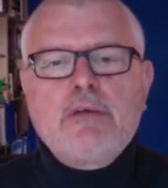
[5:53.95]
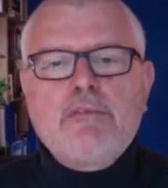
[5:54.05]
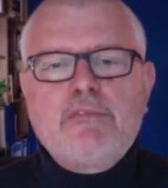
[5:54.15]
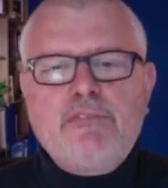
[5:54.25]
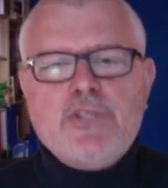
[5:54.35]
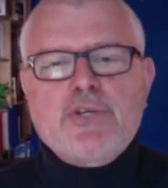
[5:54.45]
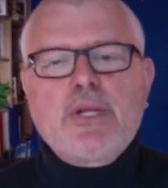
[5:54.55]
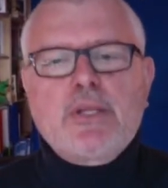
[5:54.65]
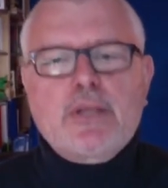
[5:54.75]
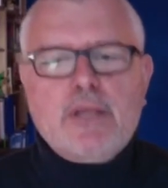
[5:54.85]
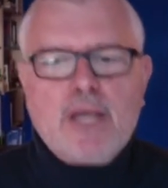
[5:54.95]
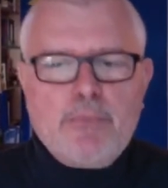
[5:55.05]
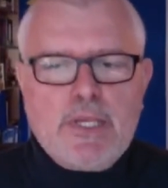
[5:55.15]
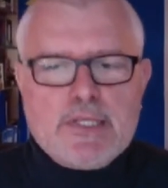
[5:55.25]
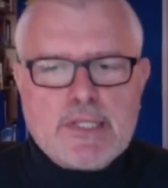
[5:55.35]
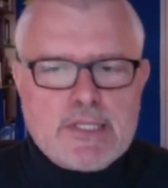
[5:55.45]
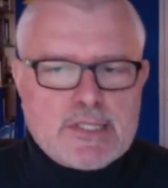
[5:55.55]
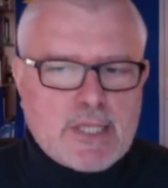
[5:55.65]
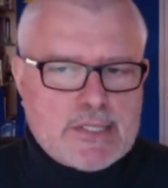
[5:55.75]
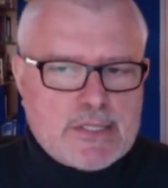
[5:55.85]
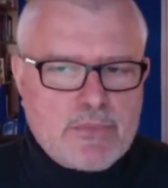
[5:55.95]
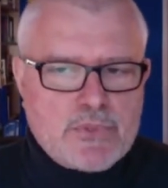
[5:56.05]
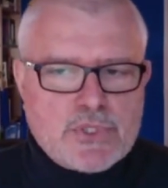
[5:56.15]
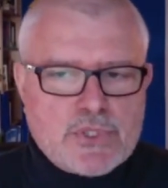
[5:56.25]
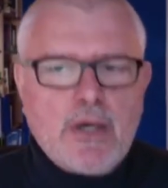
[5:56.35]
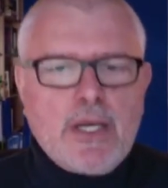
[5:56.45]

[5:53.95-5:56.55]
featuring the companies and its customers talking